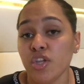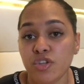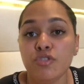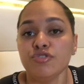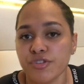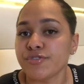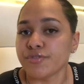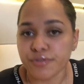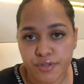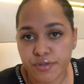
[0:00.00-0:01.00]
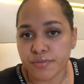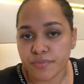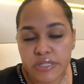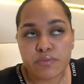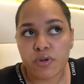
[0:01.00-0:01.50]
You just do you.
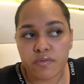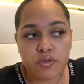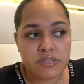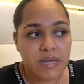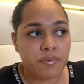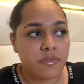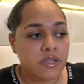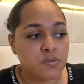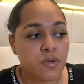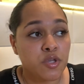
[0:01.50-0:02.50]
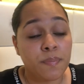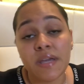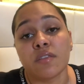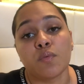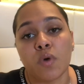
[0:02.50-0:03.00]
It's one of those type of things where you
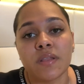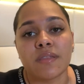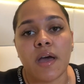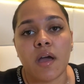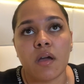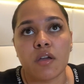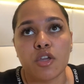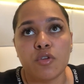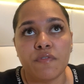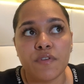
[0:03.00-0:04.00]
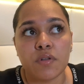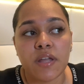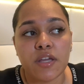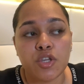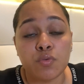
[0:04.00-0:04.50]
pick the one that you feel
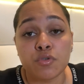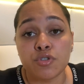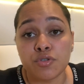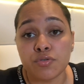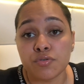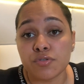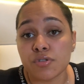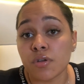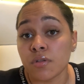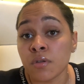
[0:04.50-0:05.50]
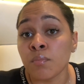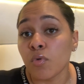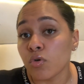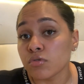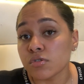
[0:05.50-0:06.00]
like you would use the
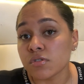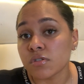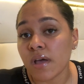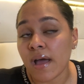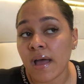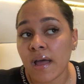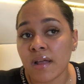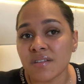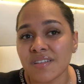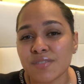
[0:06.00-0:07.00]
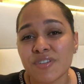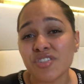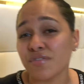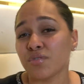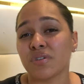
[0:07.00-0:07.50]
most, and
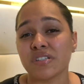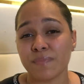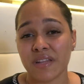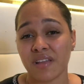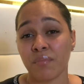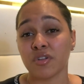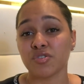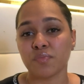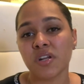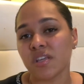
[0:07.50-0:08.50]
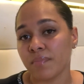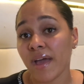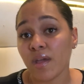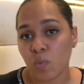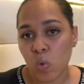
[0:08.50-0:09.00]
especially if you don't want to spend that much money,
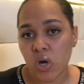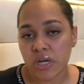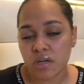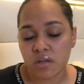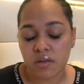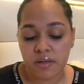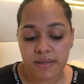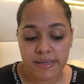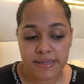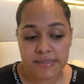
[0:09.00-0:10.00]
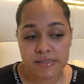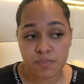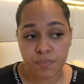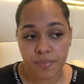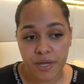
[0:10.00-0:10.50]
buying one is
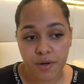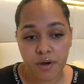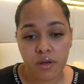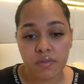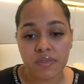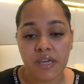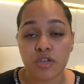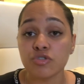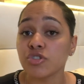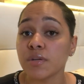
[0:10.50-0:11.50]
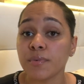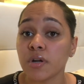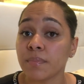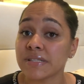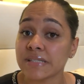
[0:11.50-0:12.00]
better. They usually put
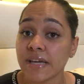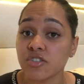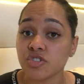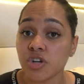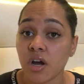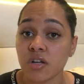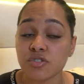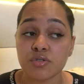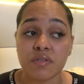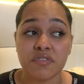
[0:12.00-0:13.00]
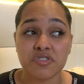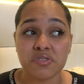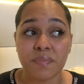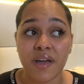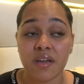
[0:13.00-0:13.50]
up a size chart, so if you
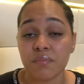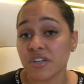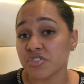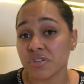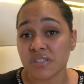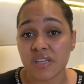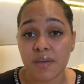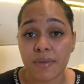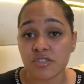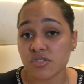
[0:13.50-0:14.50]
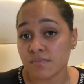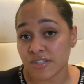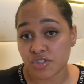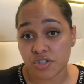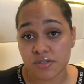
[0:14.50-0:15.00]
just buy a measuring tape and just
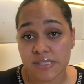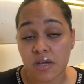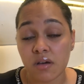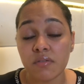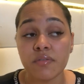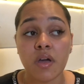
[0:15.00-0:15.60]
measure yourself,